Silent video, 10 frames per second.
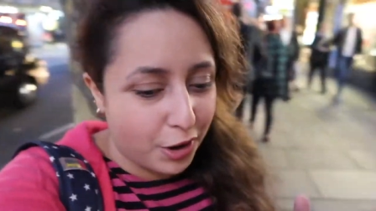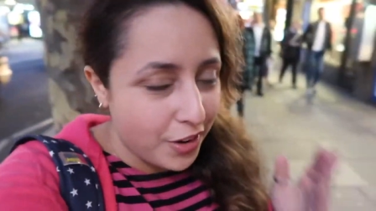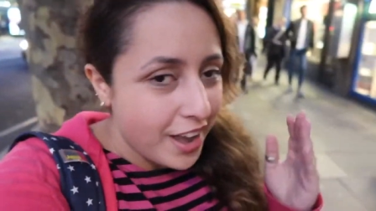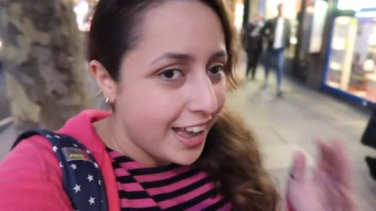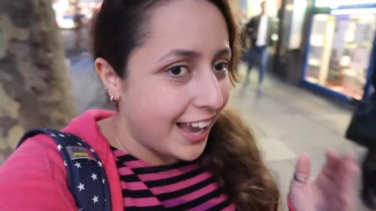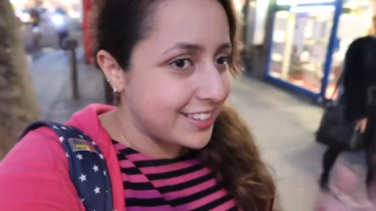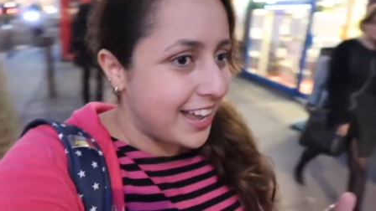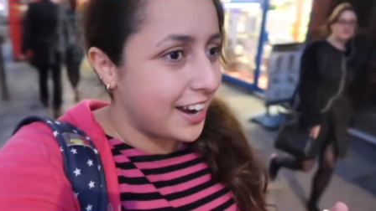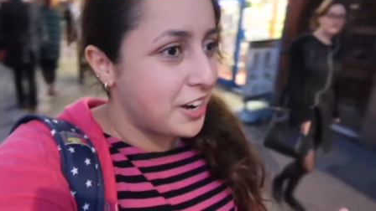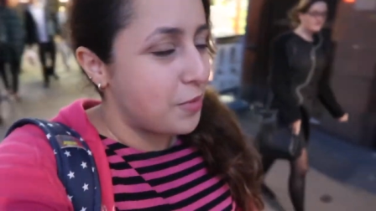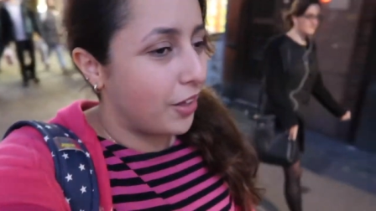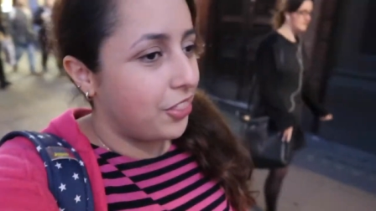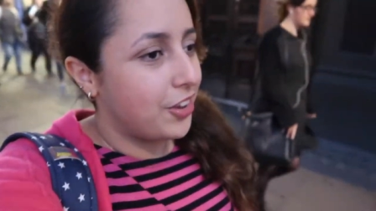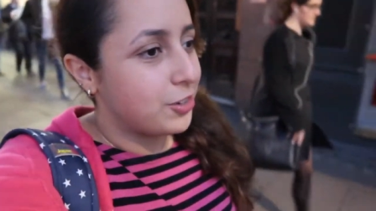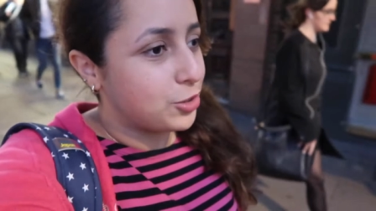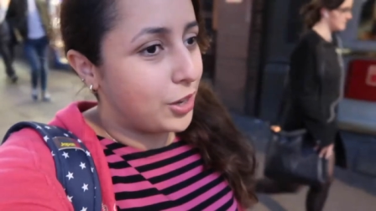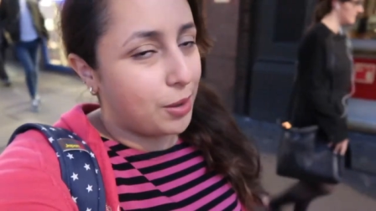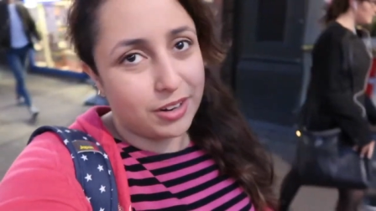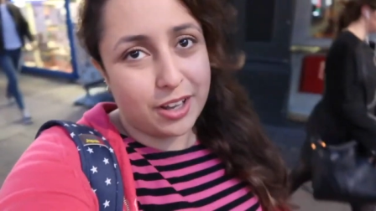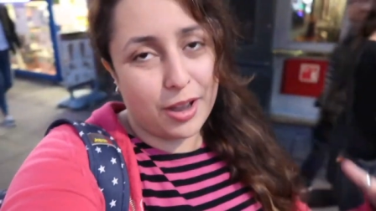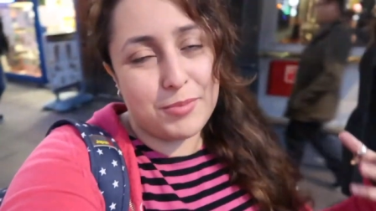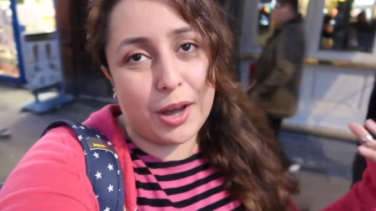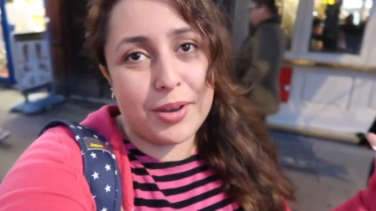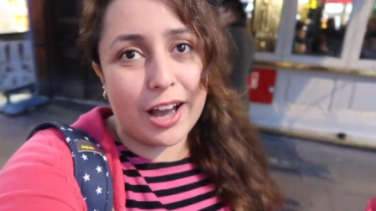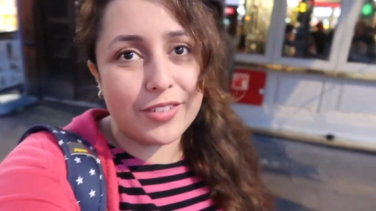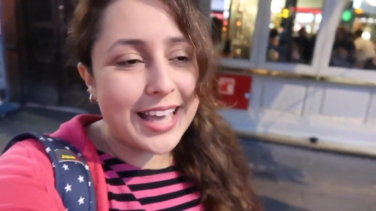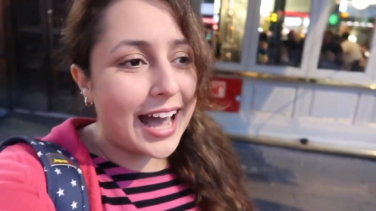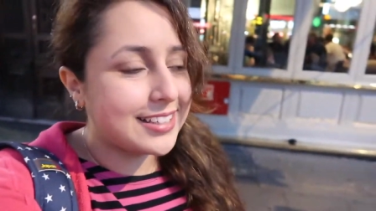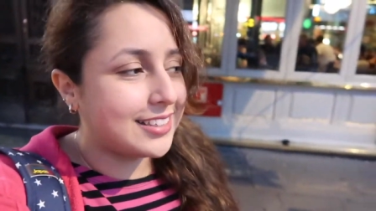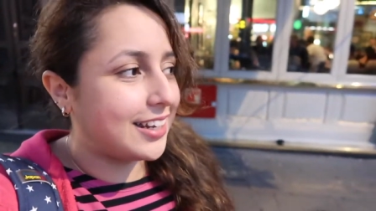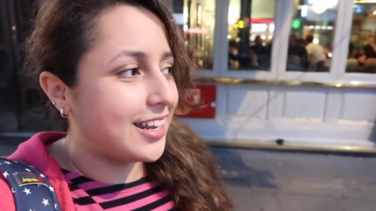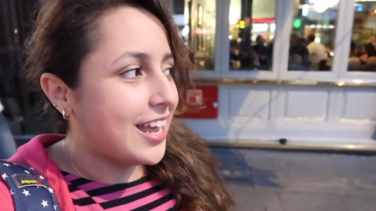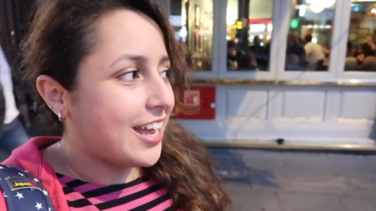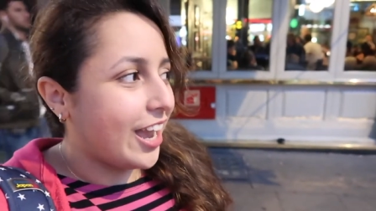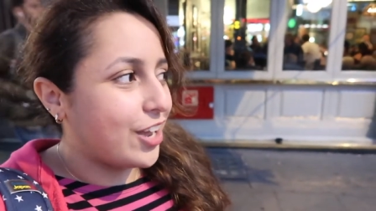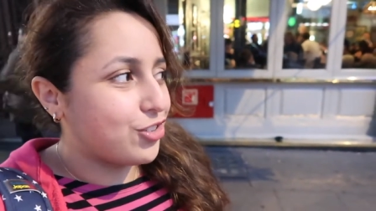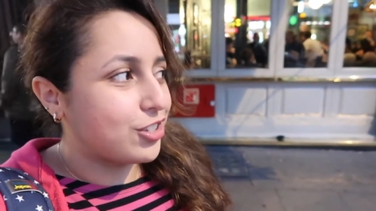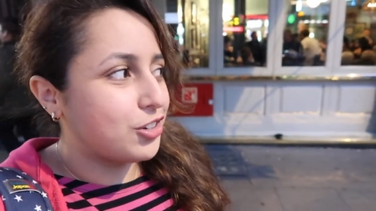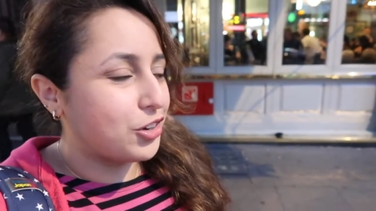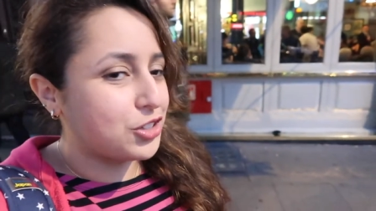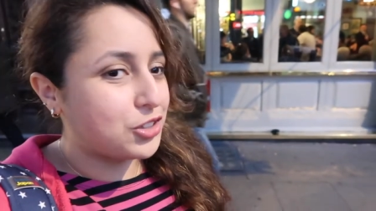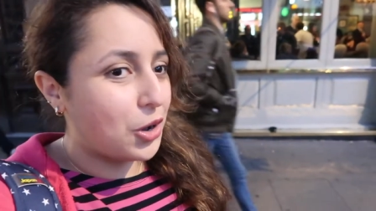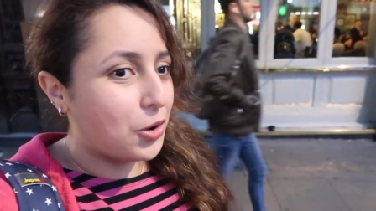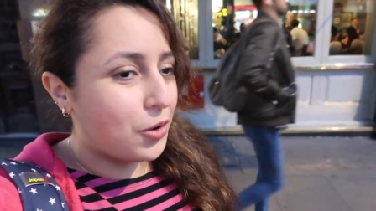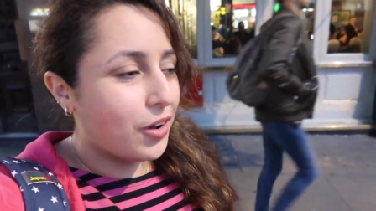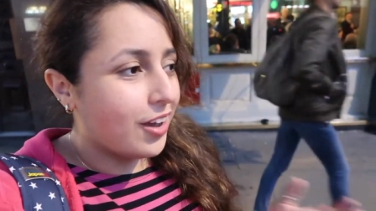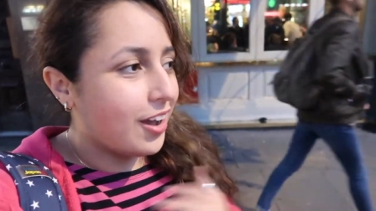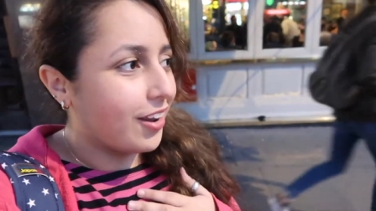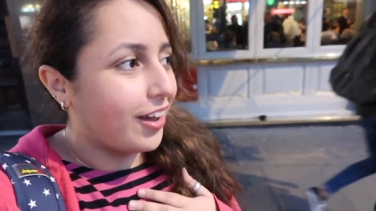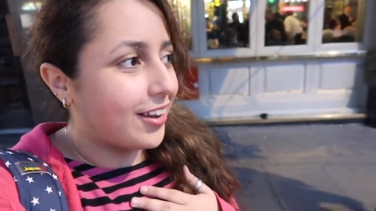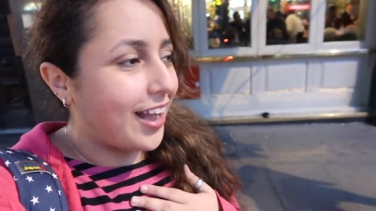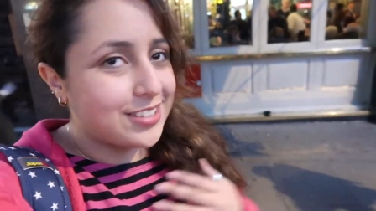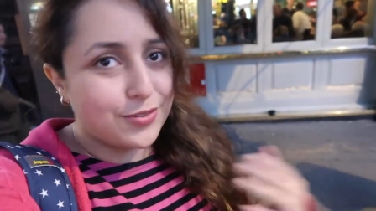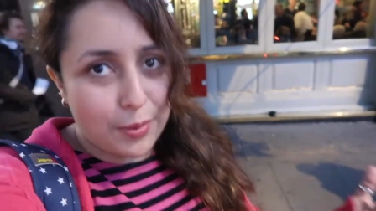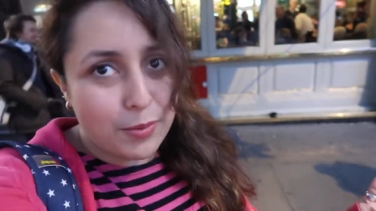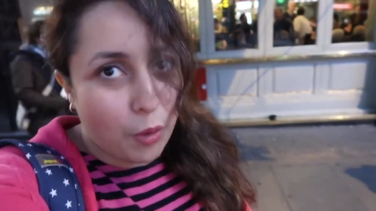off exactly by the theatre as well. I'm going to be coming out of a taxi, and it just looks so like as if I'm